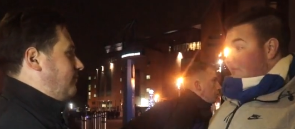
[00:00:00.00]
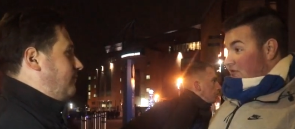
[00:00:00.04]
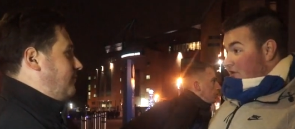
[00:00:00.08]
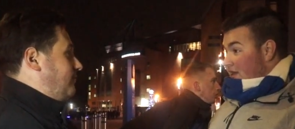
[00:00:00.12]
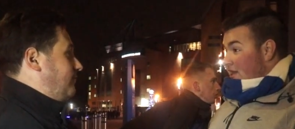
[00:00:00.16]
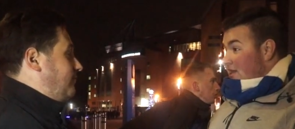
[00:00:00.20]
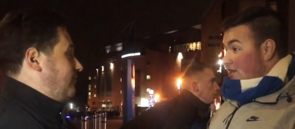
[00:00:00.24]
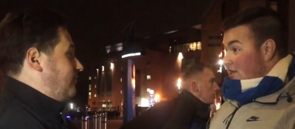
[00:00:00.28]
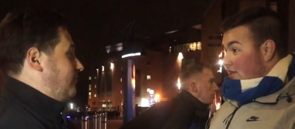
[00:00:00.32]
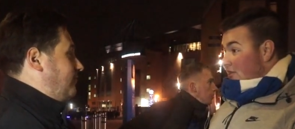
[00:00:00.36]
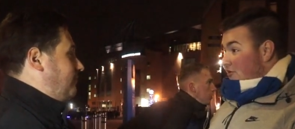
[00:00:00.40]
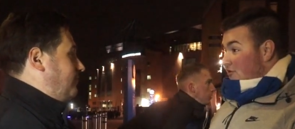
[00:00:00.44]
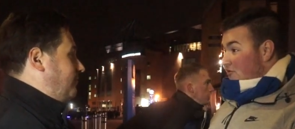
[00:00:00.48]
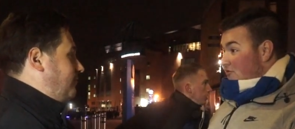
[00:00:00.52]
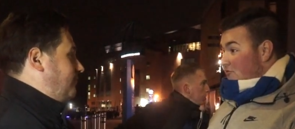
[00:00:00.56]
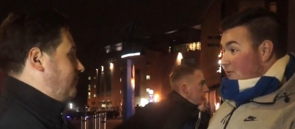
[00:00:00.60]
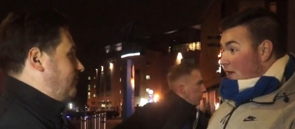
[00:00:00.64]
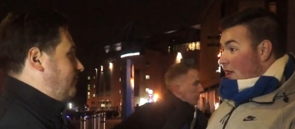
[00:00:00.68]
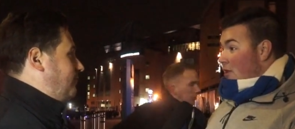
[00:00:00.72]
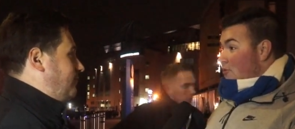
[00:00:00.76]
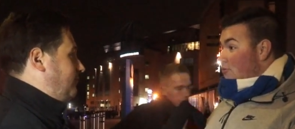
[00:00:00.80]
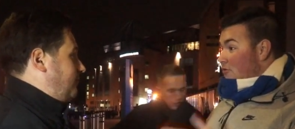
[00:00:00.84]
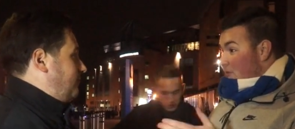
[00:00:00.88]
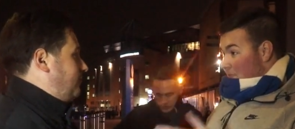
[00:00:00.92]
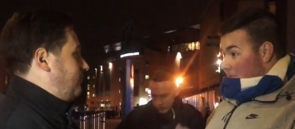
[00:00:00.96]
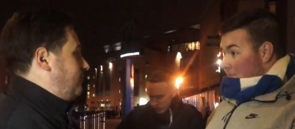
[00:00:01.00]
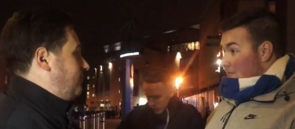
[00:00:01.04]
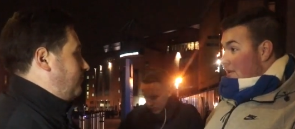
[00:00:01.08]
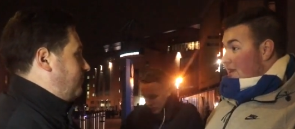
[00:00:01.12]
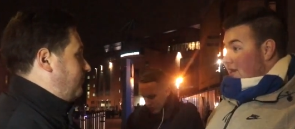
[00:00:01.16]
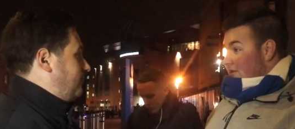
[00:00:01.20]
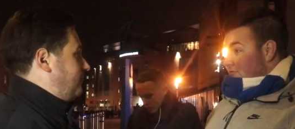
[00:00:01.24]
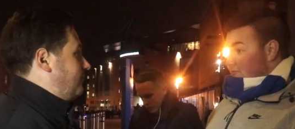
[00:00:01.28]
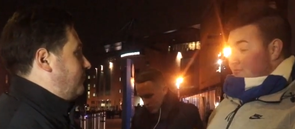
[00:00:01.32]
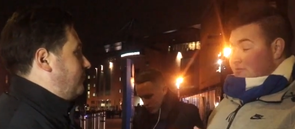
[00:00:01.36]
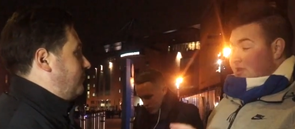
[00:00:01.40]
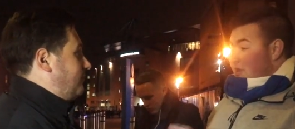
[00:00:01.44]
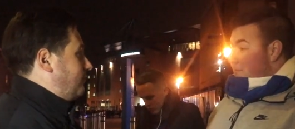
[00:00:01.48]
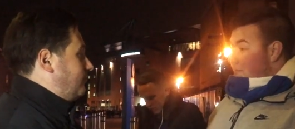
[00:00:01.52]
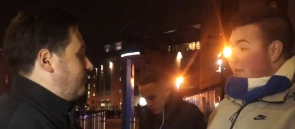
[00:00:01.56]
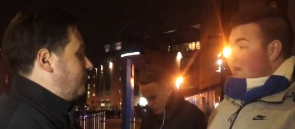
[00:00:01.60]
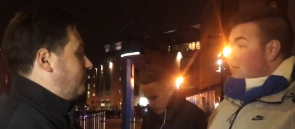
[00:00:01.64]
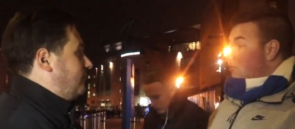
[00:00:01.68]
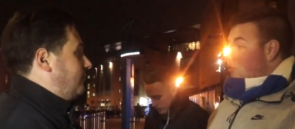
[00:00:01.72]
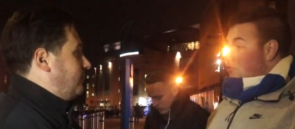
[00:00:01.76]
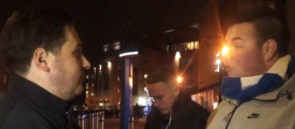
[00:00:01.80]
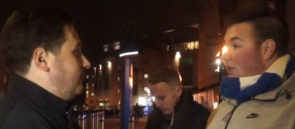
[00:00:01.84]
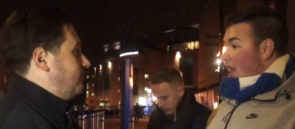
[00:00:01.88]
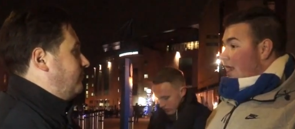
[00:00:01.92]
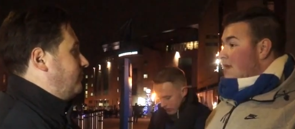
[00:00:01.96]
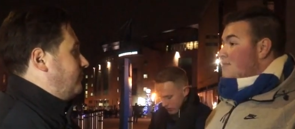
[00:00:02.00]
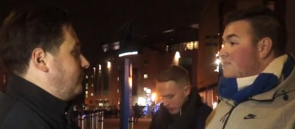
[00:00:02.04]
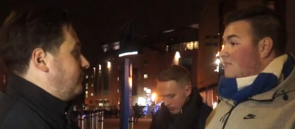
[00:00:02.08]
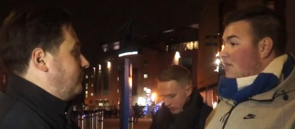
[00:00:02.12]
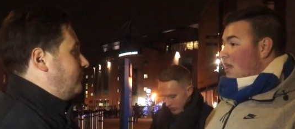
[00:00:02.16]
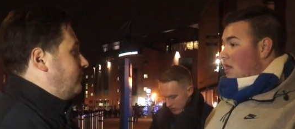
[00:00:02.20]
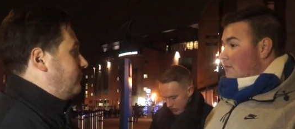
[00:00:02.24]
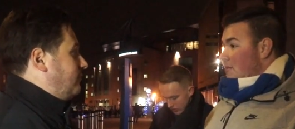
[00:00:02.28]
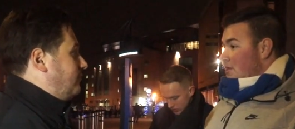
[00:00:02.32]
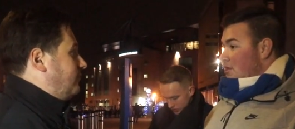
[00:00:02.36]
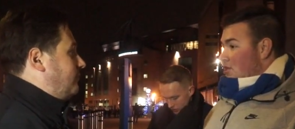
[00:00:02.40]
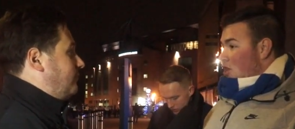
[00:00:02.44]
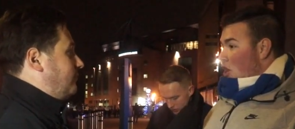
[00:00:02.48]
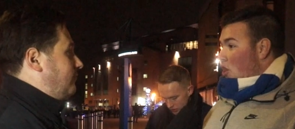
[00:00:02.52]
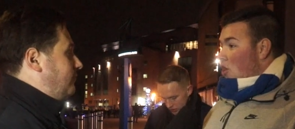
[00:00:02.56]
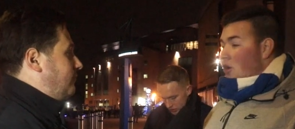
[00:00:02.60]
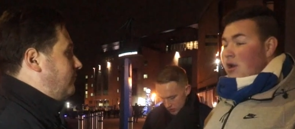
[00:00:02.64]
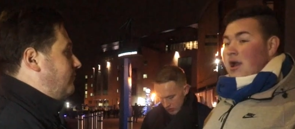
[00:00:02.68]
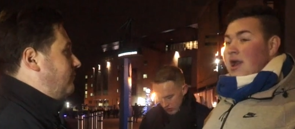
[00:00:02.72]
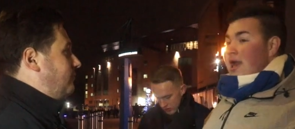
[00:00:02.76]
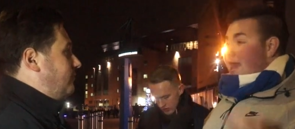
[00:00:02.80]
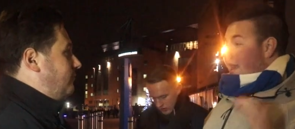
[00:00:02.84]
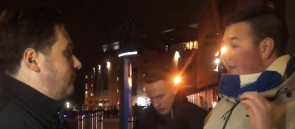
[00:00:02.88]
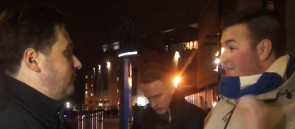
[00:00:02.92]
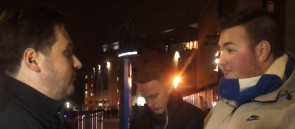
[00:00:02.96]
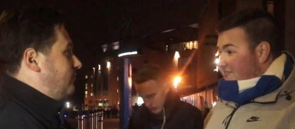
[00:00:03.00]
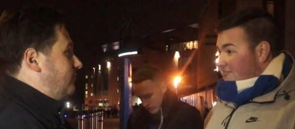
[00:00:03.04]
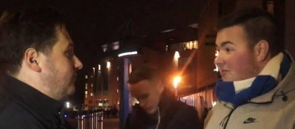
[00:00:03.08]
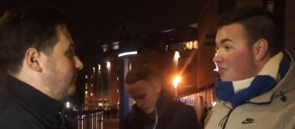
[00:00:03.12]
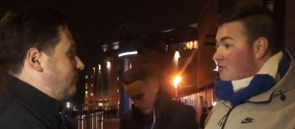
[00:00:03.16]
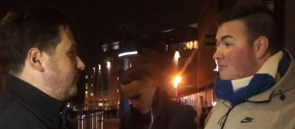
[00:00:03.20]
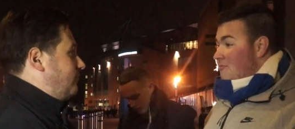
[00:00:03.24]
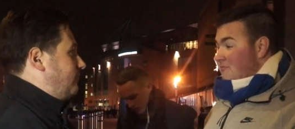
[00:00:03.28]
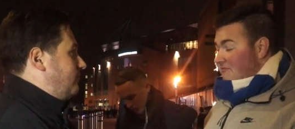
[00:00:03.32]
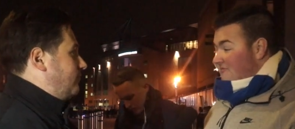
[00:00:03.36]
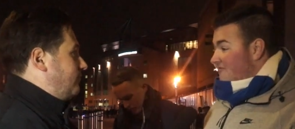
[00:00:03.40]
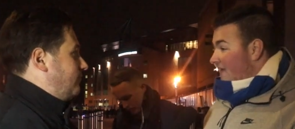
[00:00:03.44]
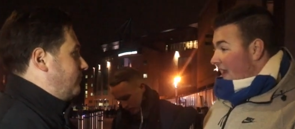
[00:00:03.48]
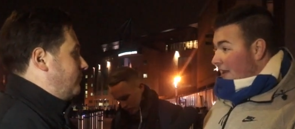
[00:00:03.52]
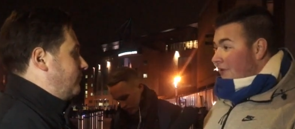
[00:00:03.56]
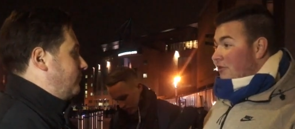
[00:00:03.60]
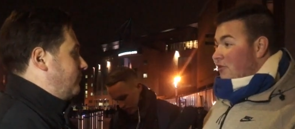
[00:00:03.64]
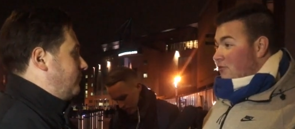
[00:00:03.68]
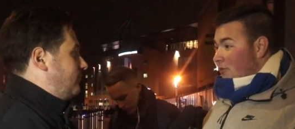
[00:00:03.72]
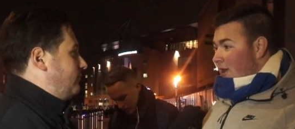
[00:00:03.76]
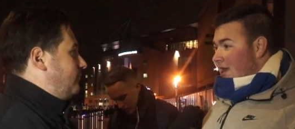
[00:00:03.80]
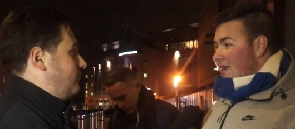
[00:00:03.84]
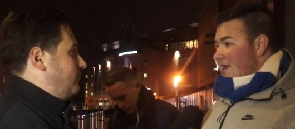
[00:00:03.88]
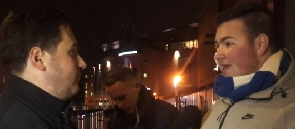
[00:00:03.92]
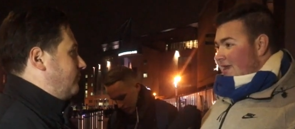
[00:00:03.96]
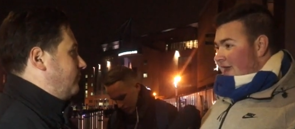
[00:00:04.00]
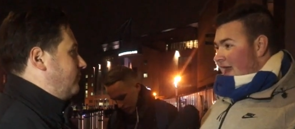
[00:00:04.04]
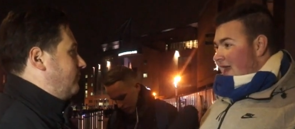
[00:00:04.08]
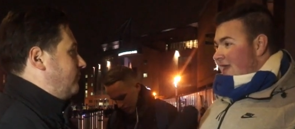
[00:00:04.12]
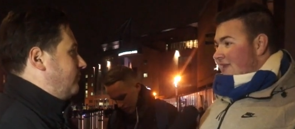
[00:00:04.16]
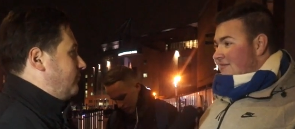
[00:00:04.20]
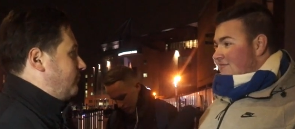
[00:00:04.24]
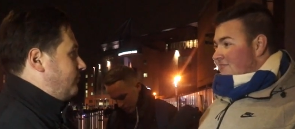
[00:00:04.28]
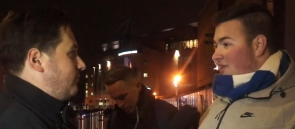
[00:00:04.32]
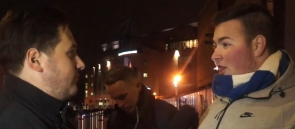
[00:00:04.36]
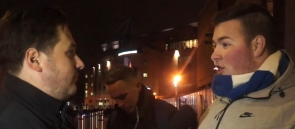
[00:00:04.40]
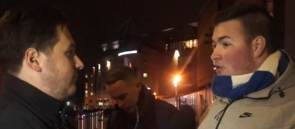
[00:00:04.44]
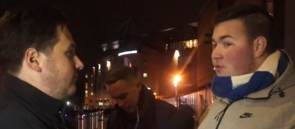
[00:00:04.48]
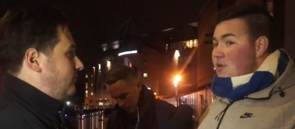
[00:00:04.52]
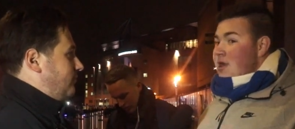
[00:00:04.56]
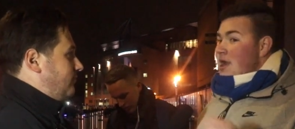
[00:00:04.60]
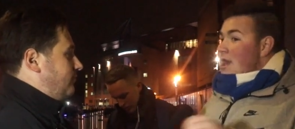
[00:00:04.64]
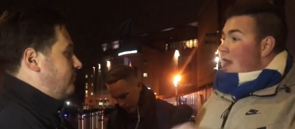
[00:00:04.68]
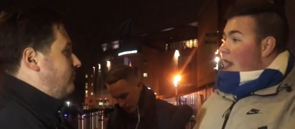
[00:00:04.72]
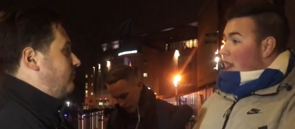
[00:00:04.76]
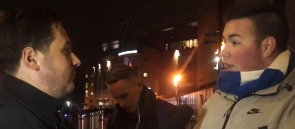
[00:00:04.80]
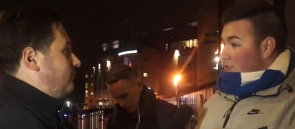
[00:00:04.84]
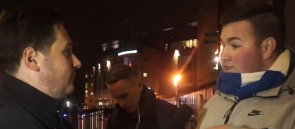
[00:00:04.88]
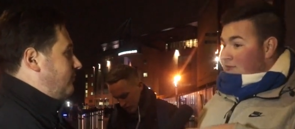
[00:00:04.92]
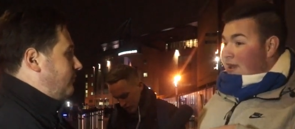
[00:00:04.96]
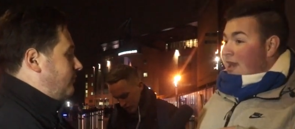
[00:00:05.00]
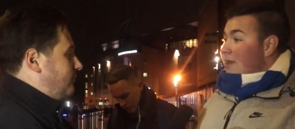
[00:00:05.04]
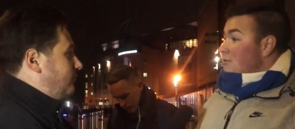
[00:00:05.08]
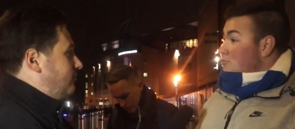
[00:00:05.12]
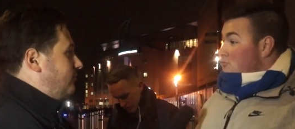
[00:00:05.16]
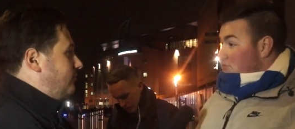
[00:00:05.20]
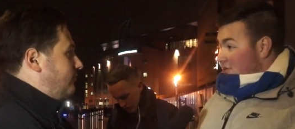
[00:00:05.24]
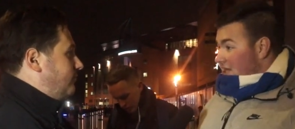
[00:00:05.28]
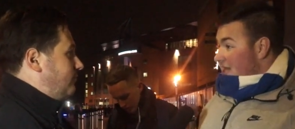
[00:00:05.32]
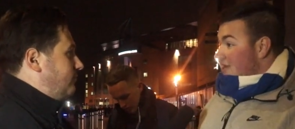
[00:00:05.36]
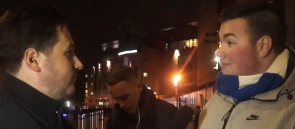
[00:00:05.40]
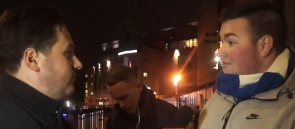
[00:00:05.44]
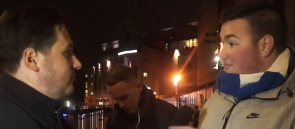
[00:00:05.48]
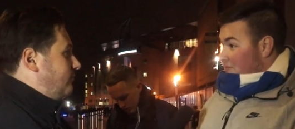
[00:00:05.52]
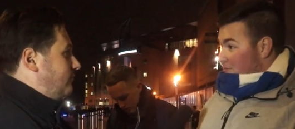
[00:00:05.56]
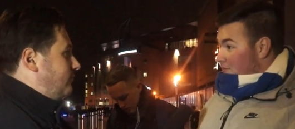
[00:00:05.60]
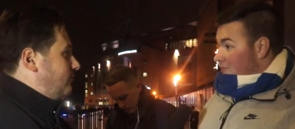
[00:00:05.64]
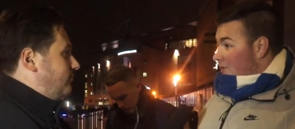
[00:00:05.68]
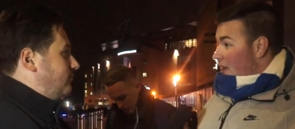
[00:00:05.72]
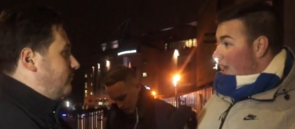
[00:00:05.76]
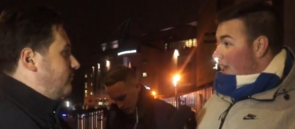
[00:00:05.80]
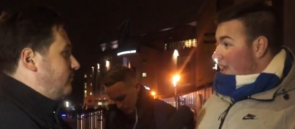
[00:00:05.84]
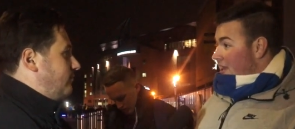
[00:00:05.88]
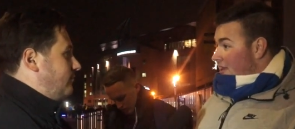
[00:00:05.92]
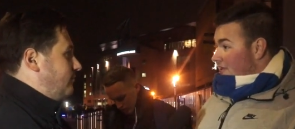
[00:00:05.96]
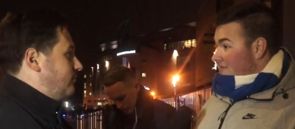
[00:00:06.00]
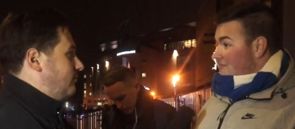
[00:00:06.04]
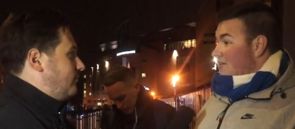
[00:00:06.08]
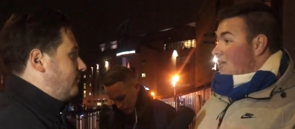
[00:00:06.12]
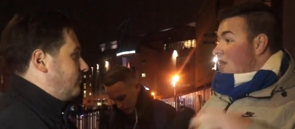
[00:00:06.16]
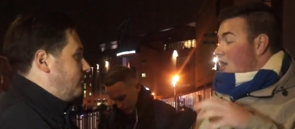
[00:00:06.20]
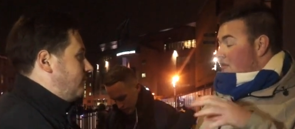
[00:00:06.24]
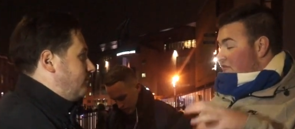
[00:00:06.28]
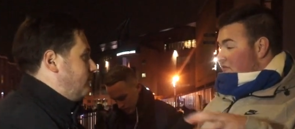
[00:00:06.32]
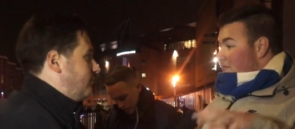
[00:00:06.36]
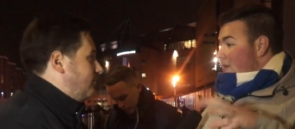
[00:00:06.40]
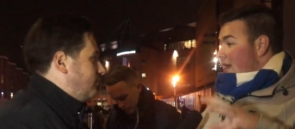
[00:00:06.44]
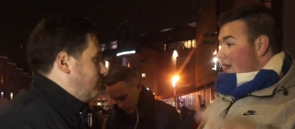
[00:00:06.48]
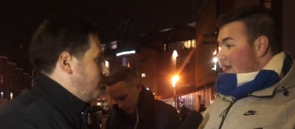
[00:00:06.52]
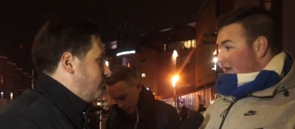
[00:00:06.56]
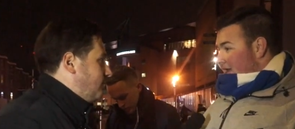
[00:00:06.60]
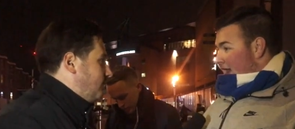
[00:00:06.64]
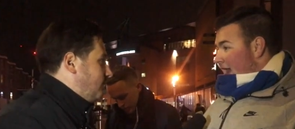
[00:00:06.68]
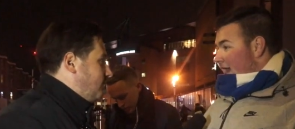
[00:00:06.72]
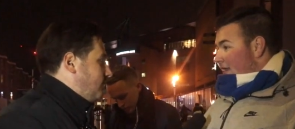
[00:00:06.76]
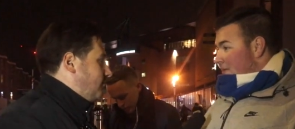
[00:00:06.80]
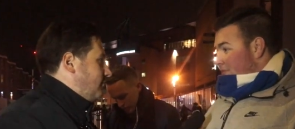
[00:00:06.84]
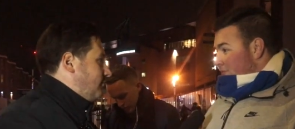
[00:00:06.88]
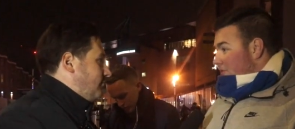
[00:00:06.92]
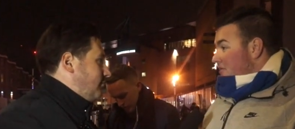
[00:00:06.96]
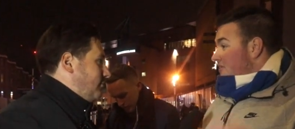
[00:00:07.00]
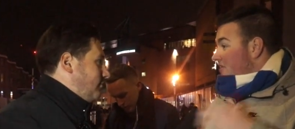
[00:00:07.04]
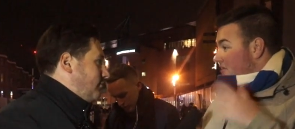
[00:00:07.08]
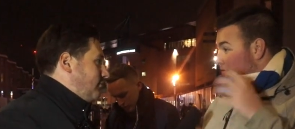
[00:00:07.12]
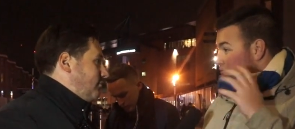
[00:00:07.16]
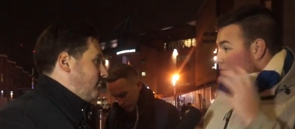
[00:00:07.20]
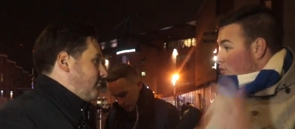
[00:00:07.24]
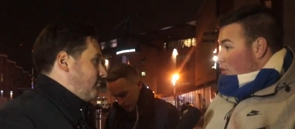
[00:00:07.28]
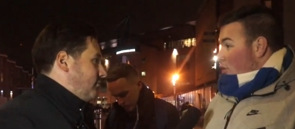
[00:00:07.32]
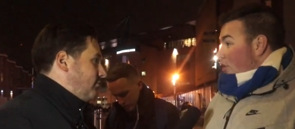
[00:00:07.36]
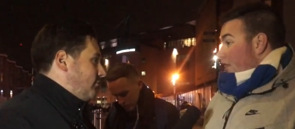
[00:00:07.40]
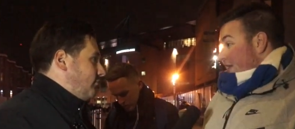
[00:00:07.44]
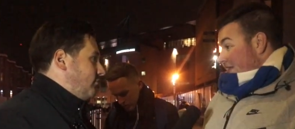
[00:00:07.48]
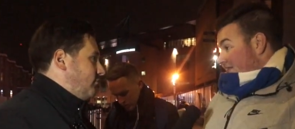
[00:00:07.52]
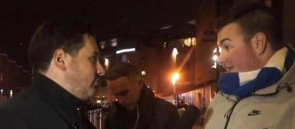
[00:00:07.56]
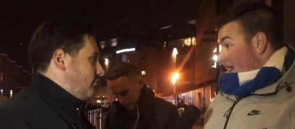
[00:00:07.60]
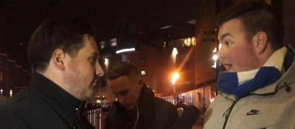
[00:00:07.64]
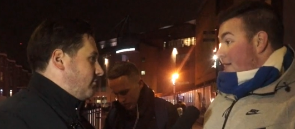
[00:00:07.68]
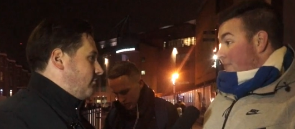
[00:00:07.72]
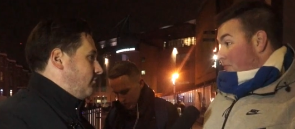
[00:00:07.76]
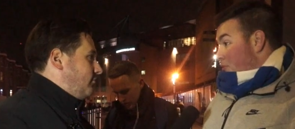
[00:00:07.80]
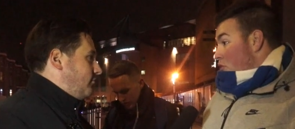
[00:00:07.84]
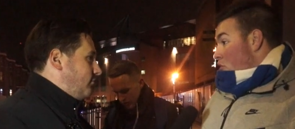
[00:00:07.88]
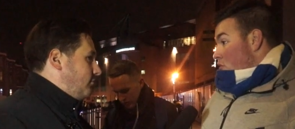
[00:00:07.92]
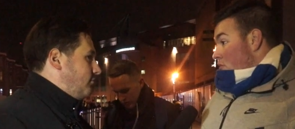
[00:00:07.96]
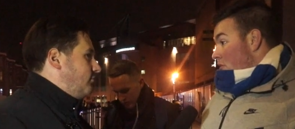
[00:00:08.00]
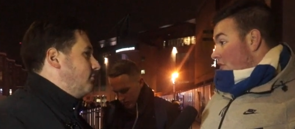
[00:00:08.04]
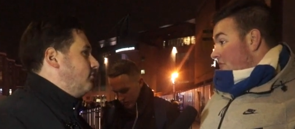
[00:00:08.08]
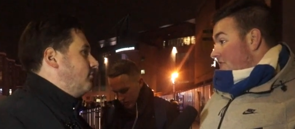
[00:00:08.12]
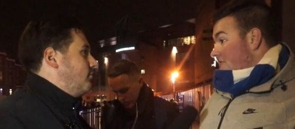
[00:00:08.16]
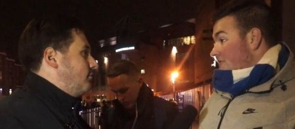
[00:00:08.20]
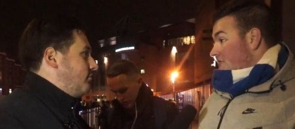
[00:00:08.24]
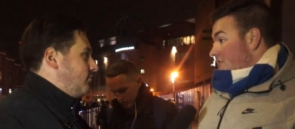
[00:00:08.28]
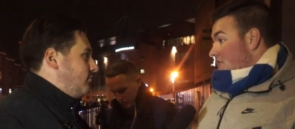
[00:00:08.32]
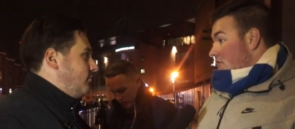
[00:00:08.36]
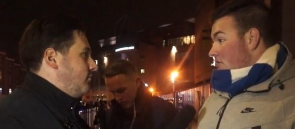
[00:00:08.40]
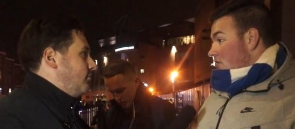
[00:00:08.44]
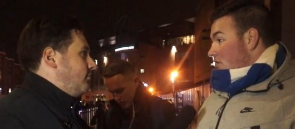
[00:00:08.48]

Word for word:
Speaker 1: for England as well, the, min- the minimal game time he got, he still found a way to get his goal around decent players of a better calibre than what is at Bournemouth.